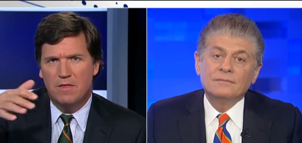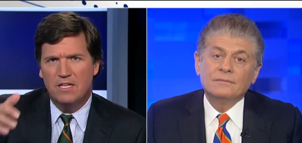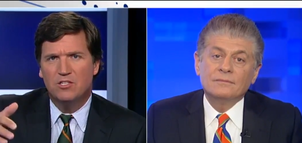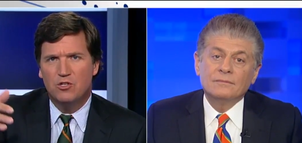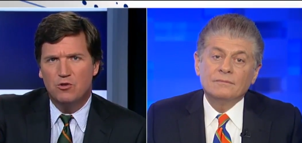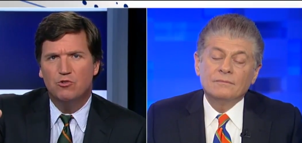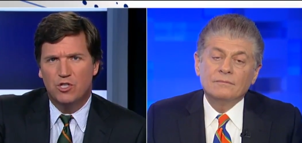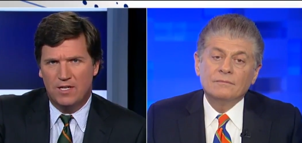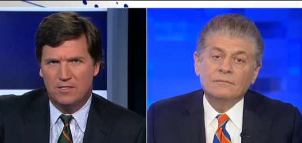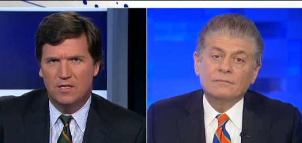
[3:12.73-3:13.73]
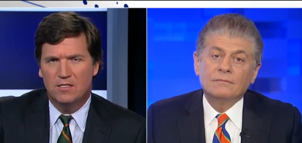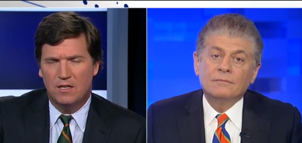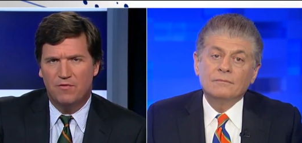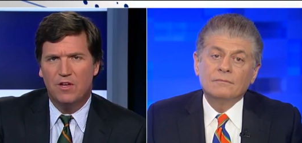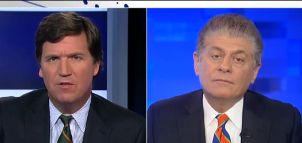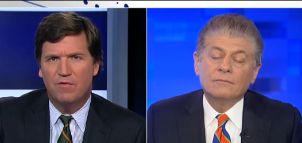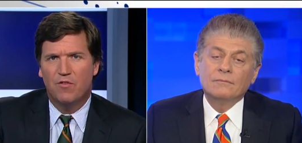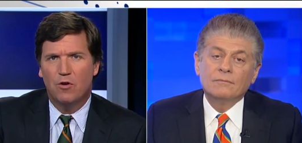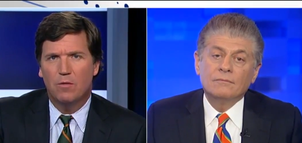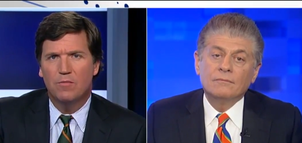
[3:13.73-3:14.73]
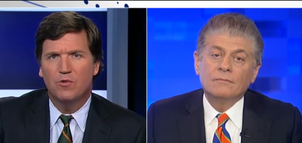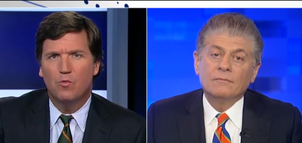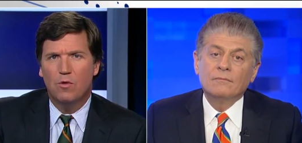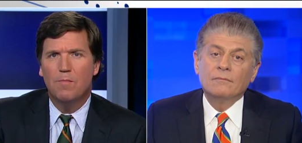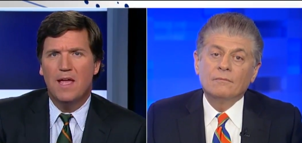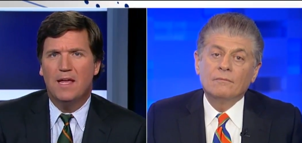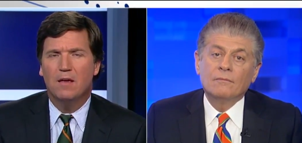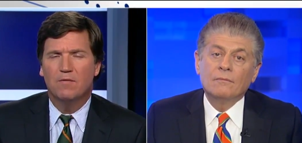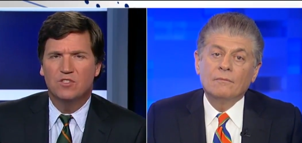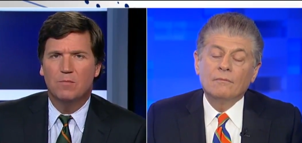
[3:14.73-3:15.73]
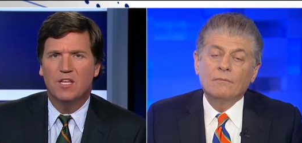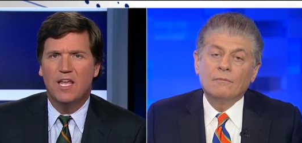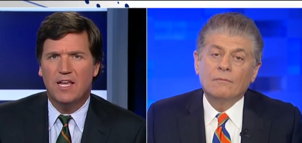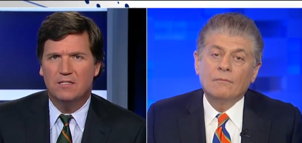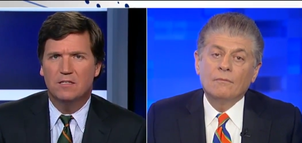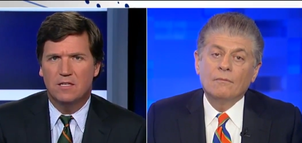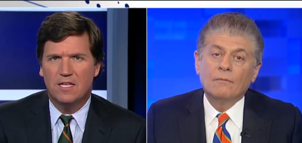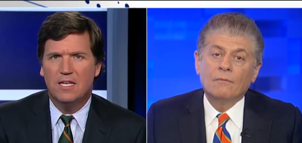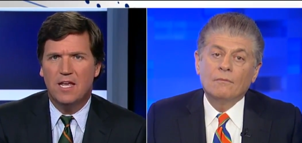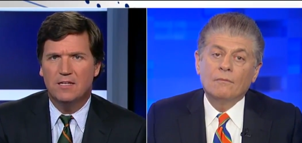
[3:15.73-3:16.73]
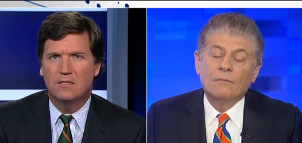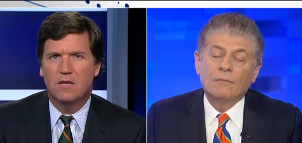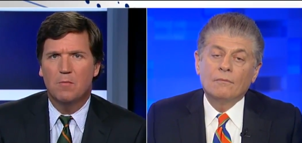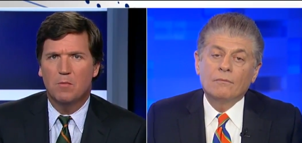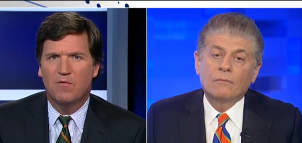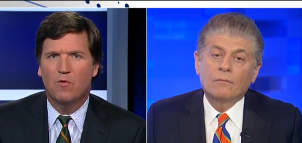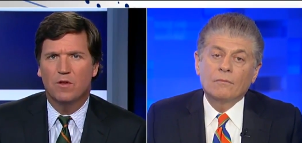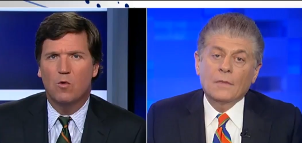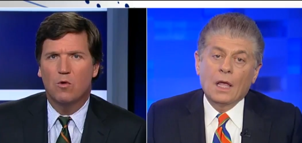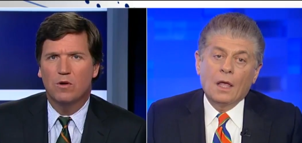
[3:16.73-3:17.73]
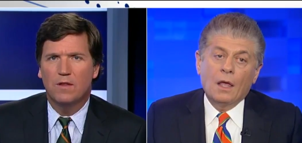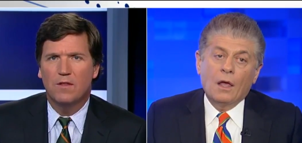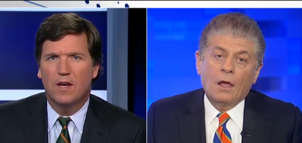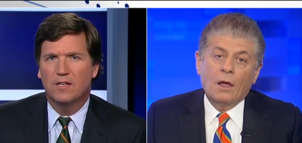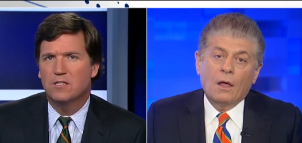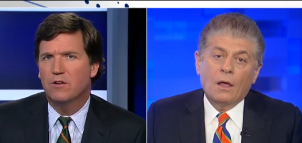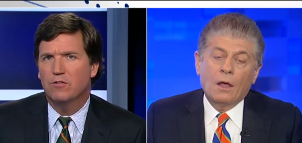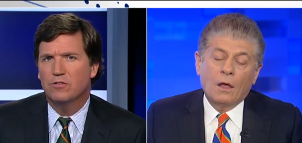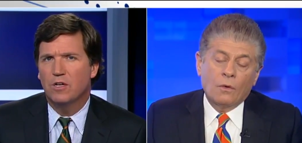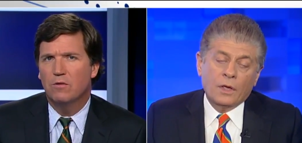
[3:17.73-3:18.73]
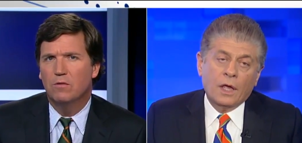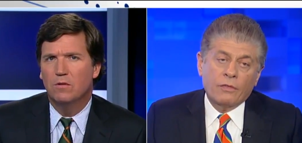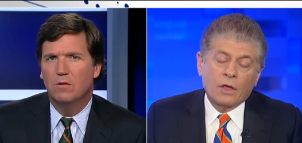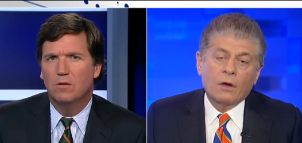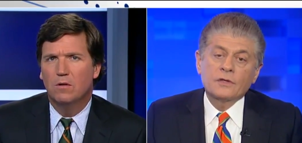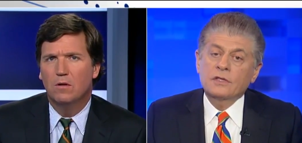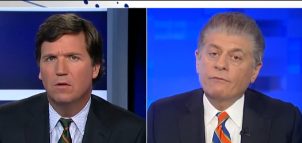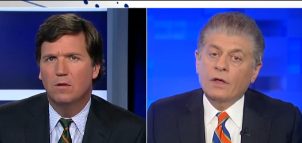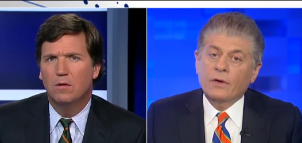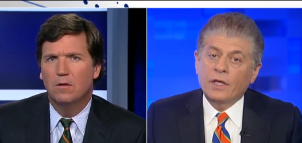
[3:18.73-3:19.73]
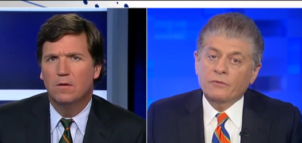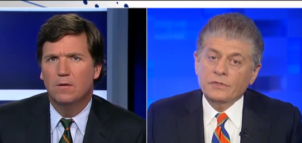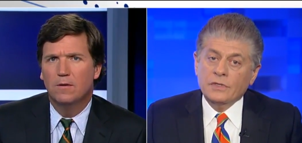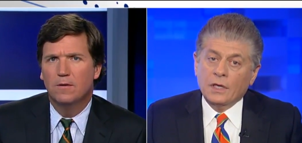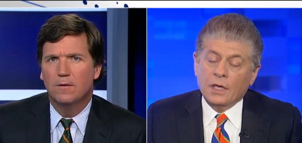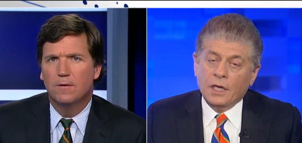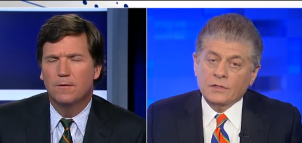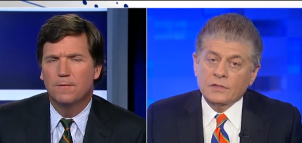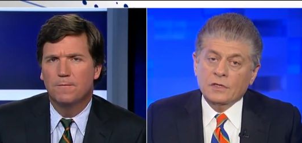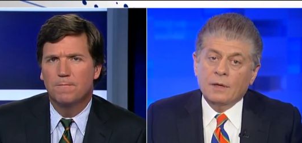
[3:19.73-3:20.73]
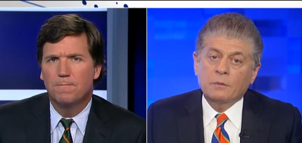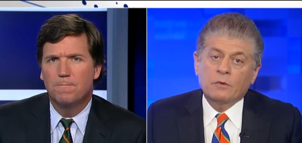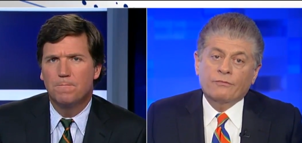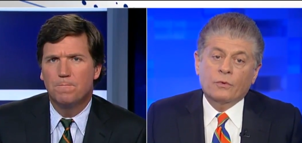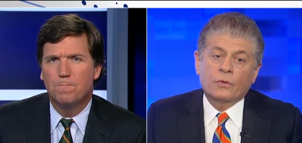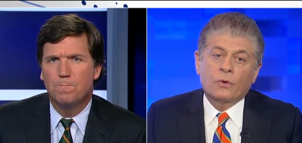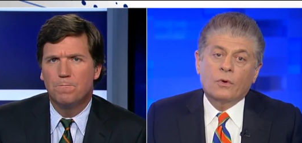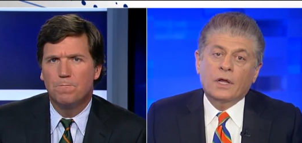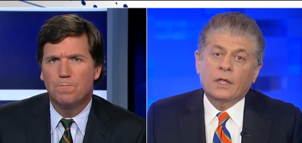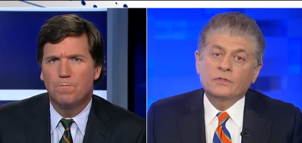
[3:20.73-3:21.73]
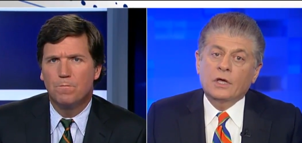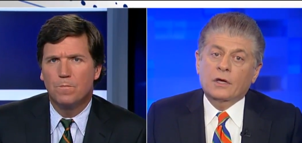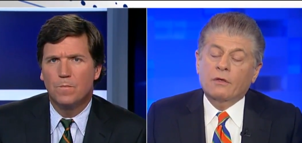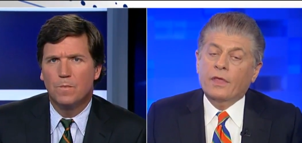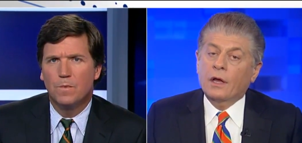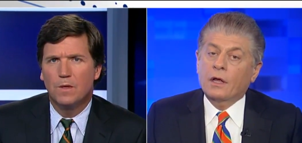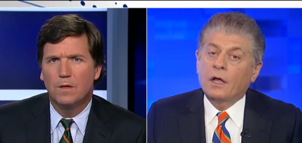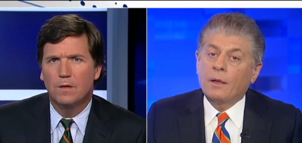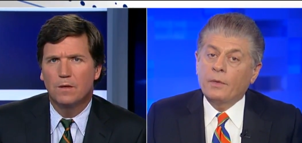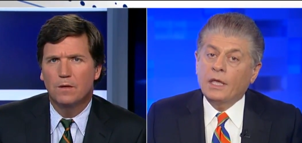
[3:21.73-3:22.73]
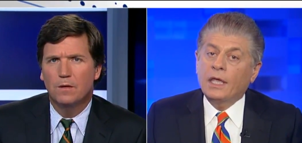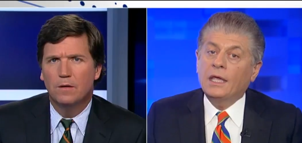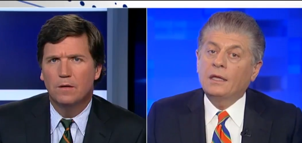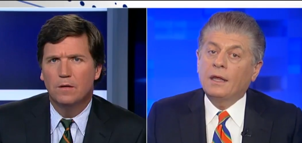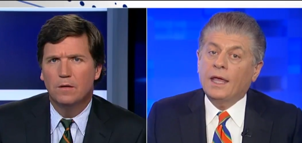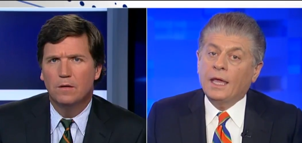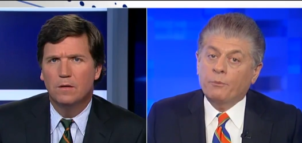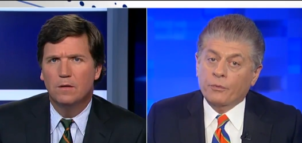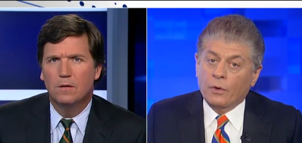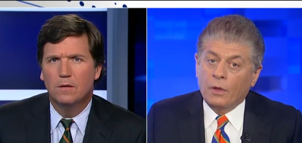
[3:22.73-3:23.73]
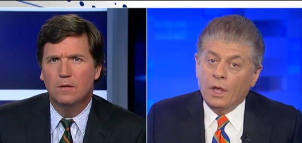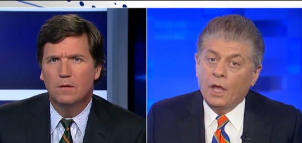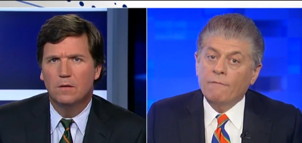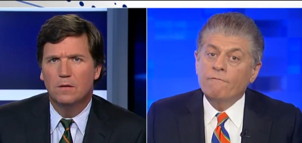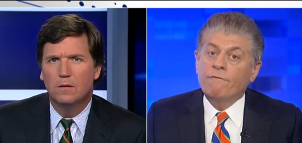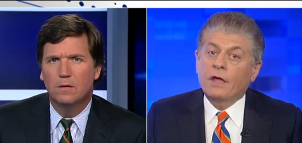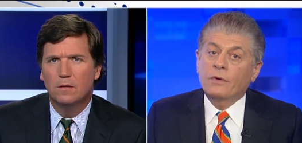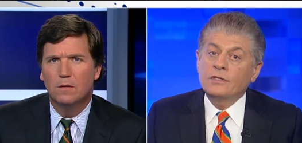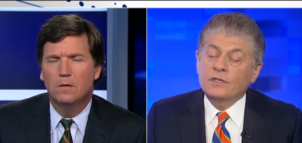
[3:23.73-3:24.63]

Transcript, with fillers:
Speaker 1: this new justice, if confirmed, will make of some of the cases, the key cases coming before the court in the next year or so.
Speaker 2: Okay, there are some very interesting cases coming before the court. And Tucker, they are coming in April. Very